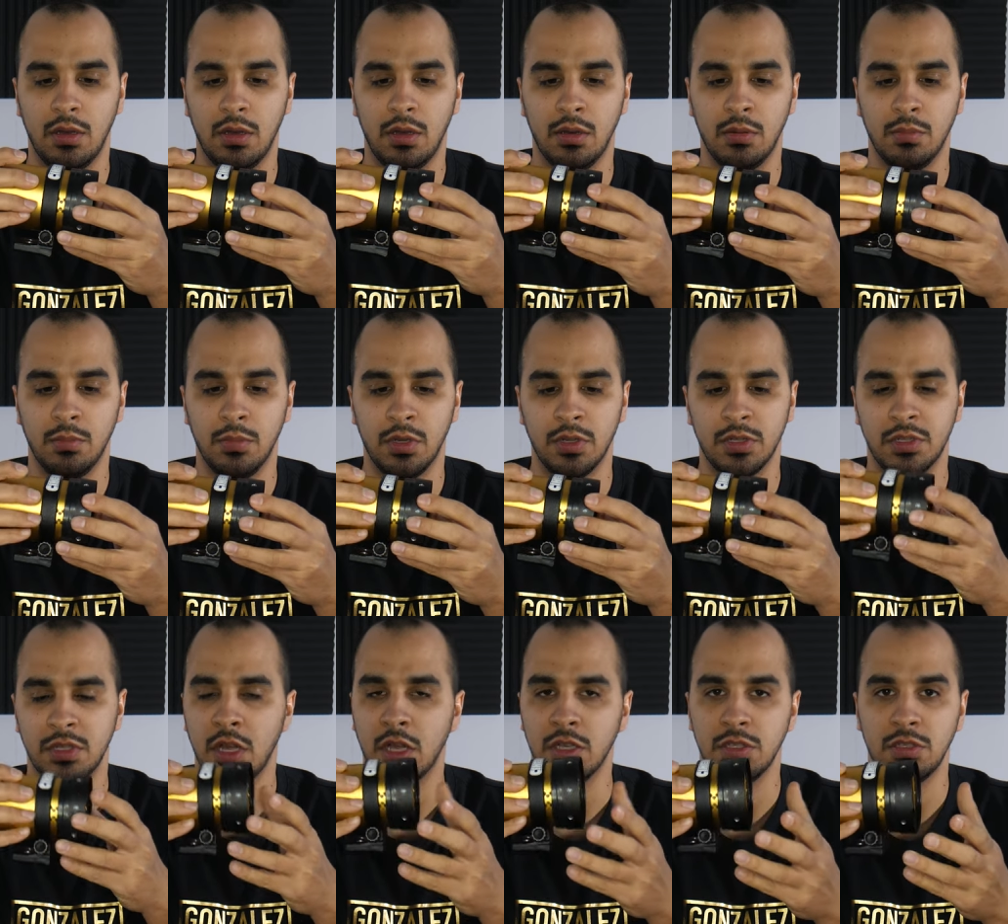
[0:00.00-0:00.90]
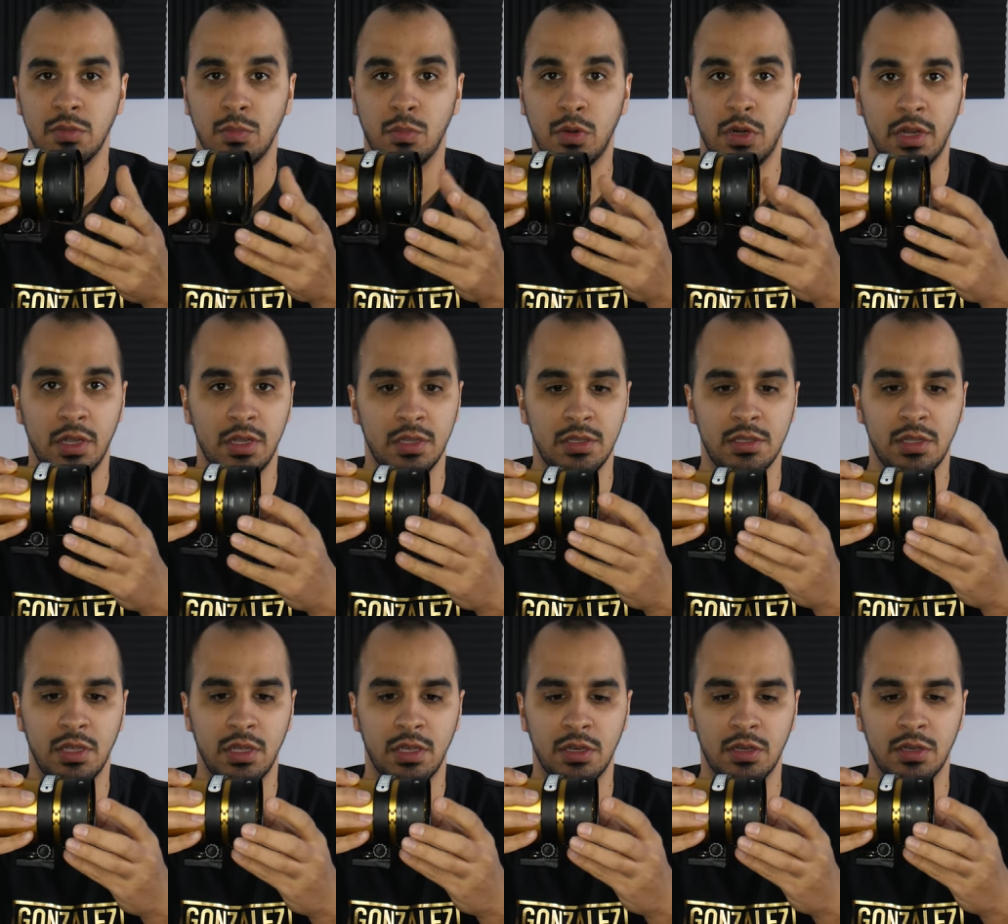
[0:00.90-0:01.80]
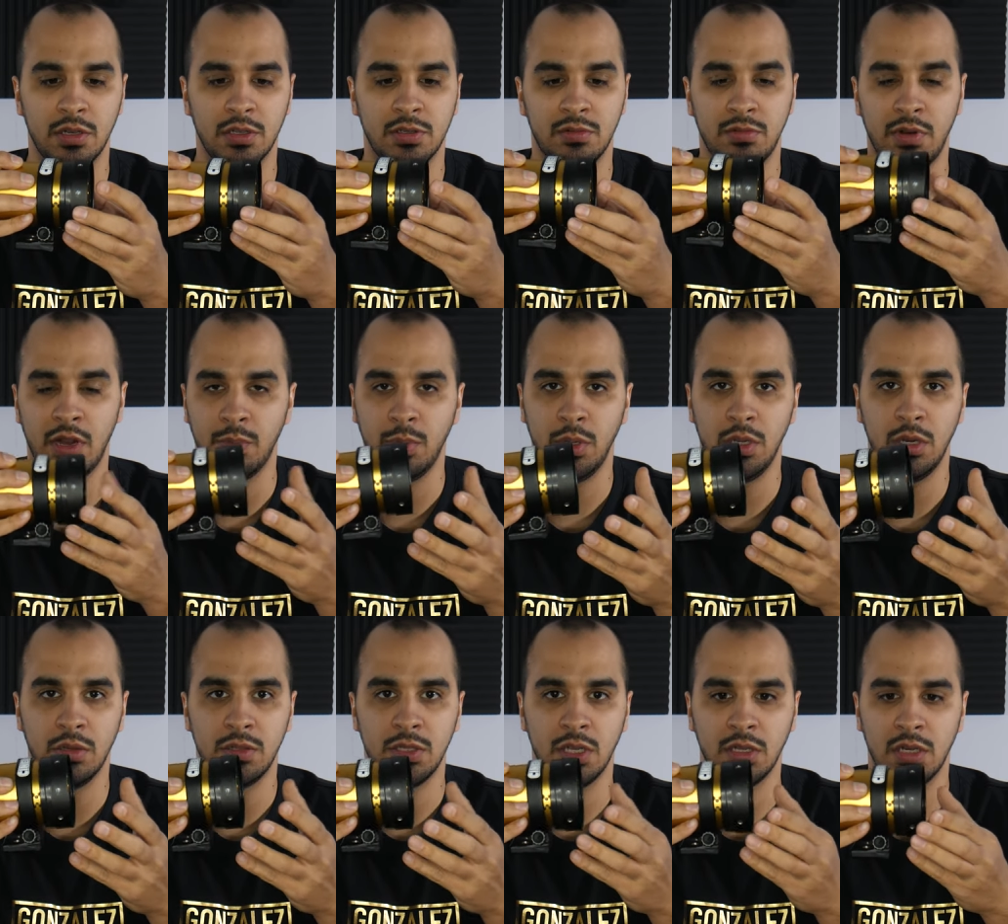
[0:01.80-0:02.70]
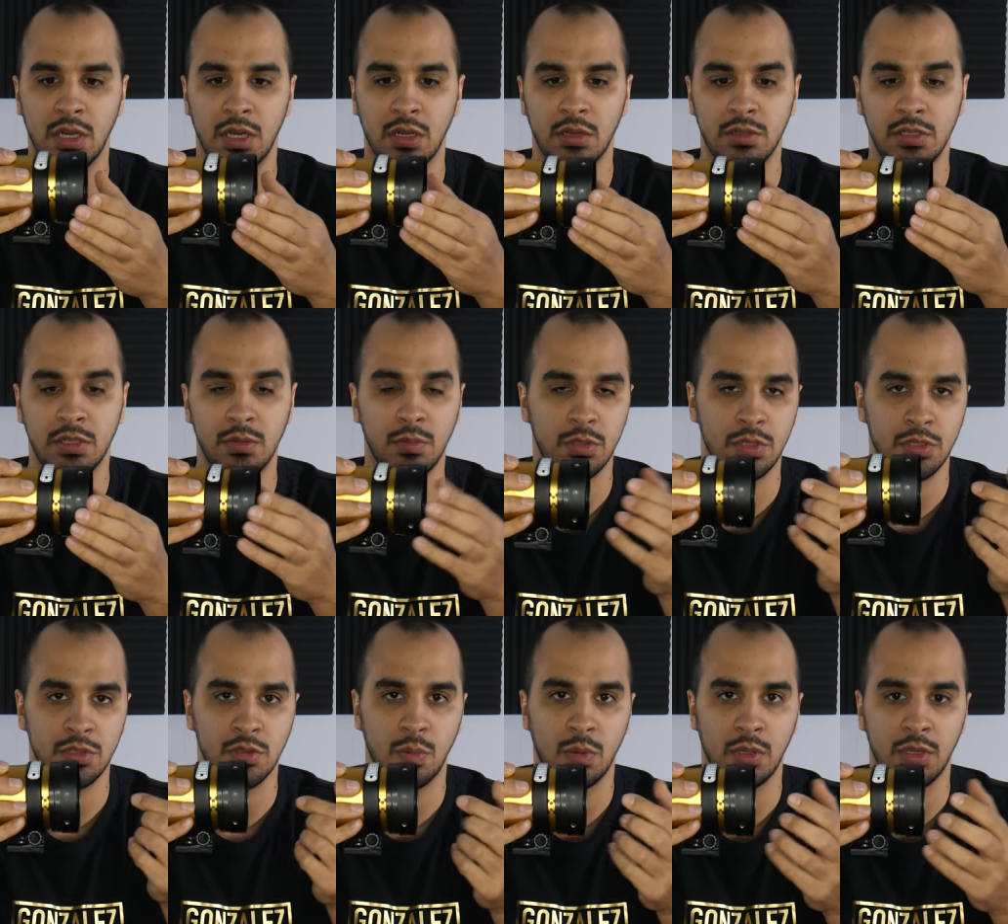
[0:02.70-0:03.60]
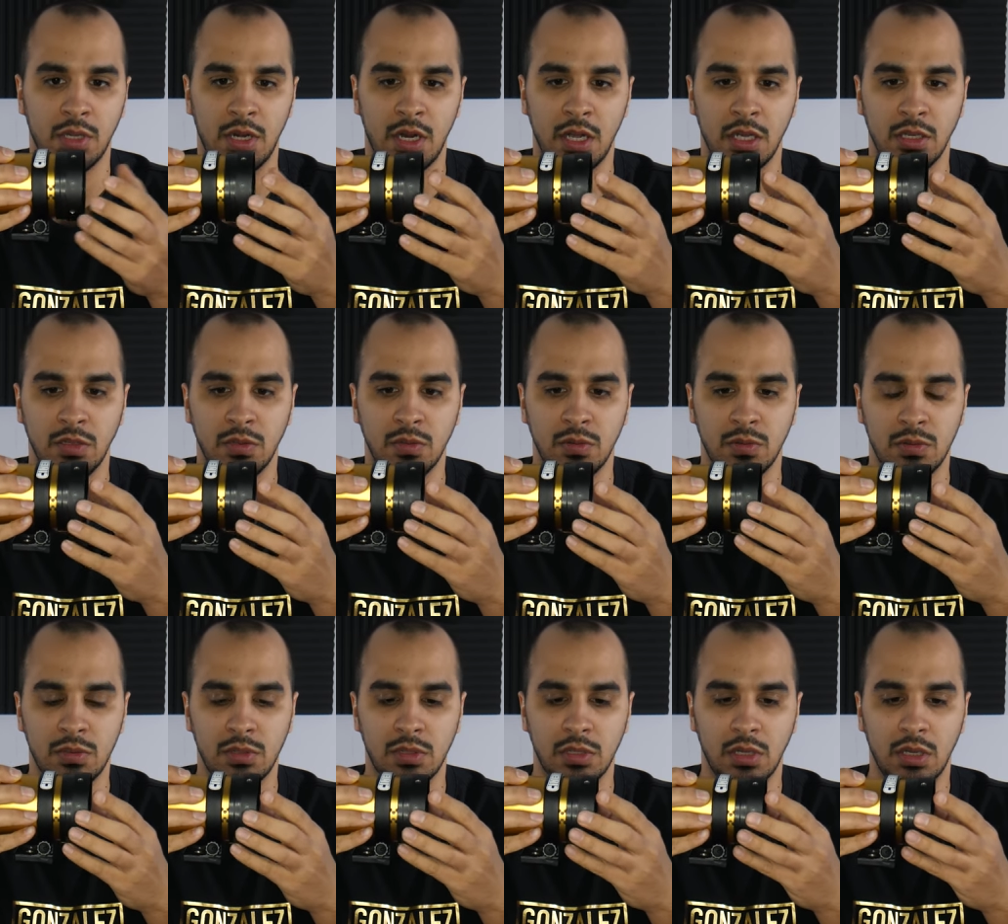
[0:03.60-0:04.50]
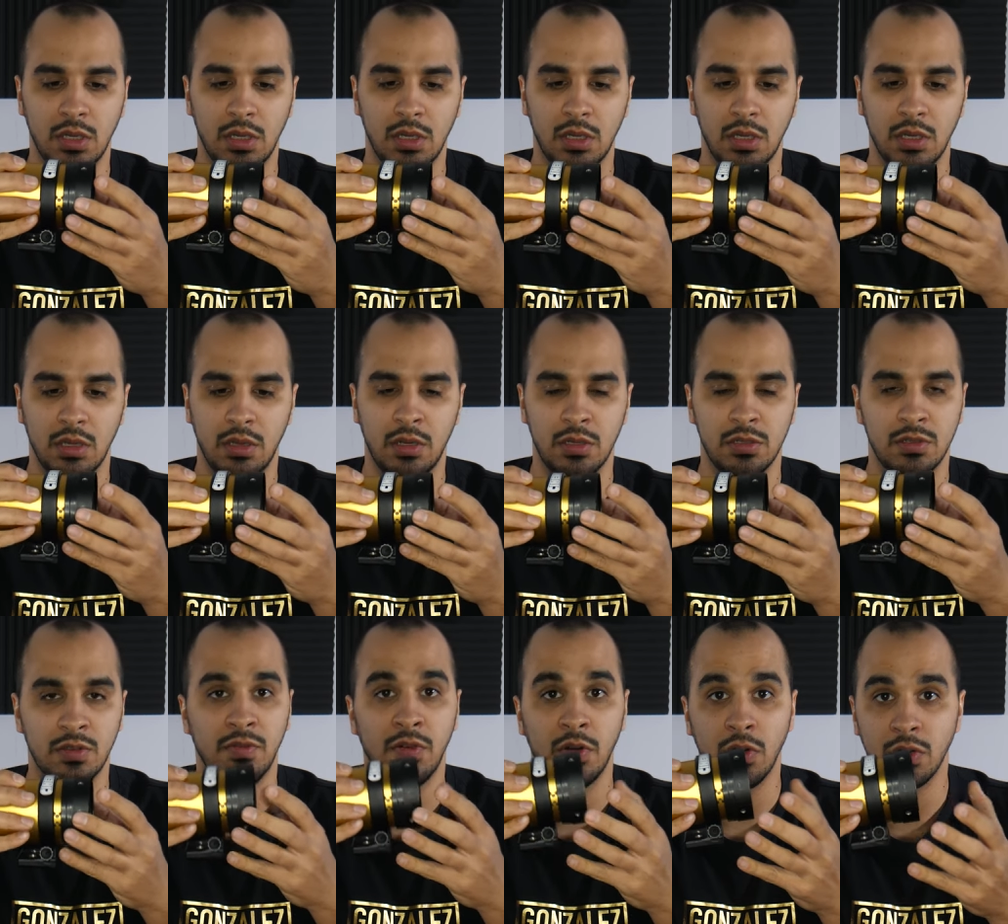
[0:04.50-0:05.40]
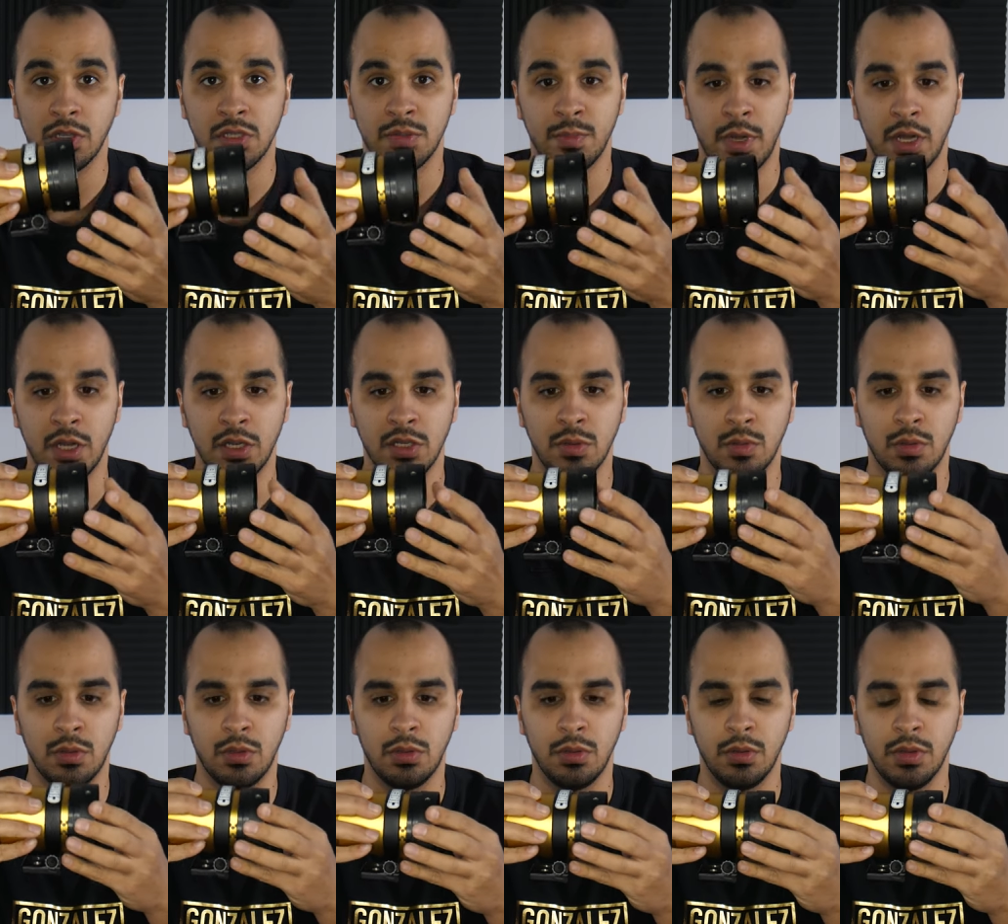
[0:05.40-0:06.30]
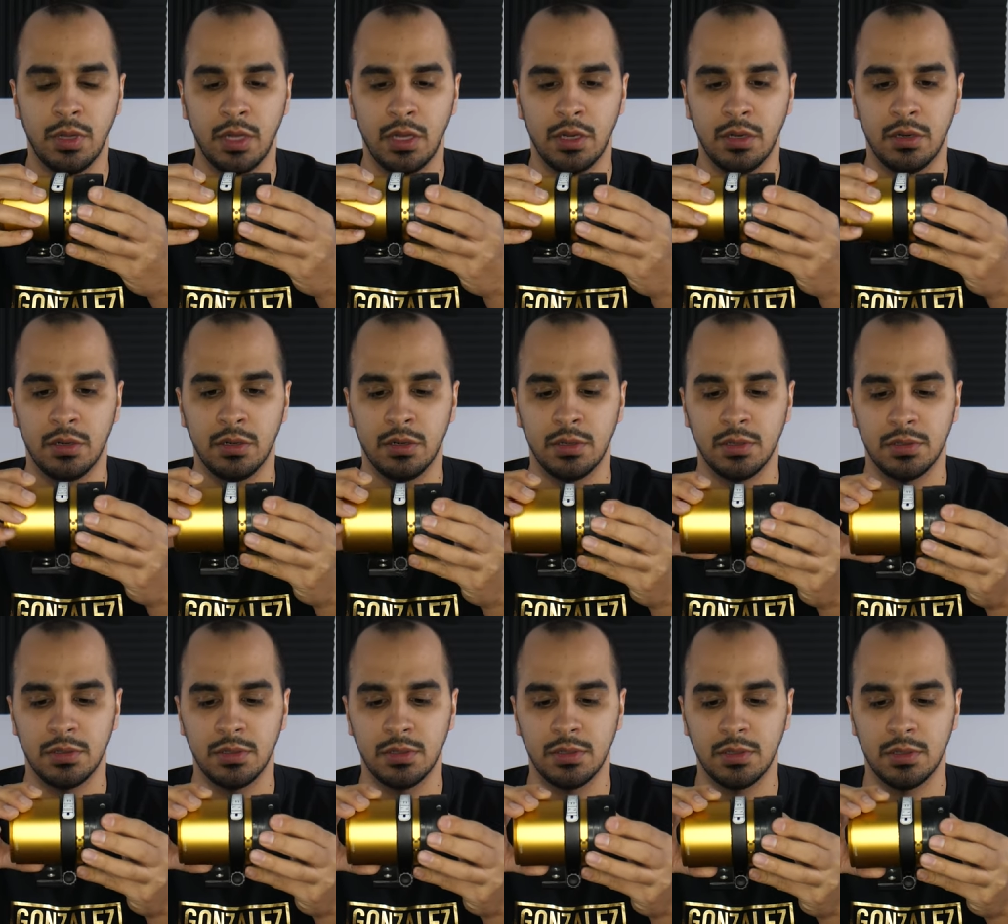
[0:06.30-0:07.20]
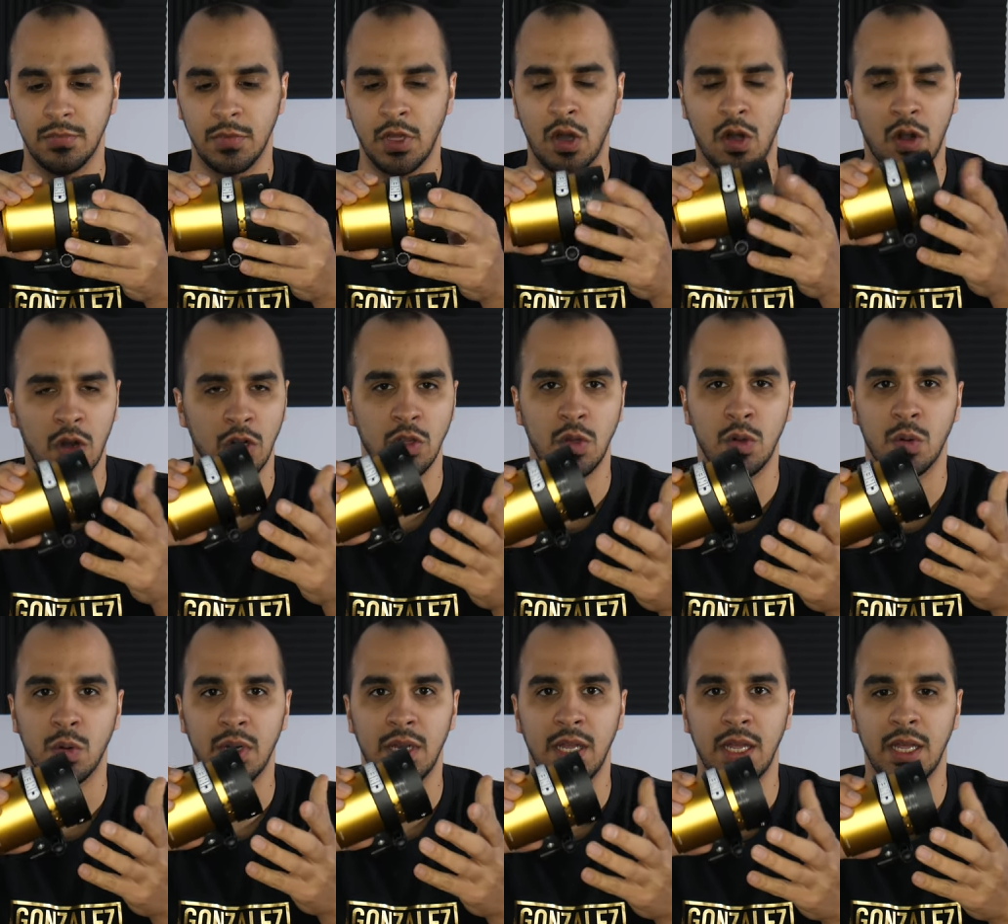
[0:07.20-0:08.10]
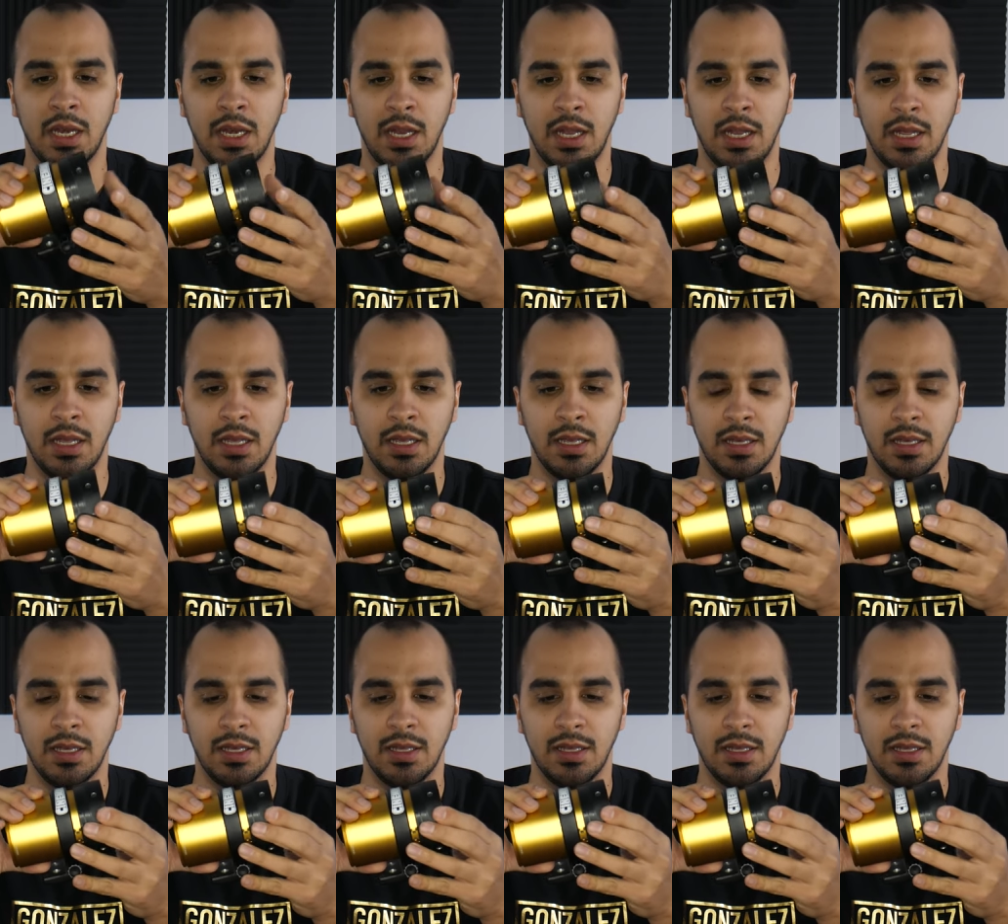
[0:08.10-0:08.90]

There's custom ones. There's Rapido technology, which is the one that I use. There's the focus module. There's the hardcore DNA,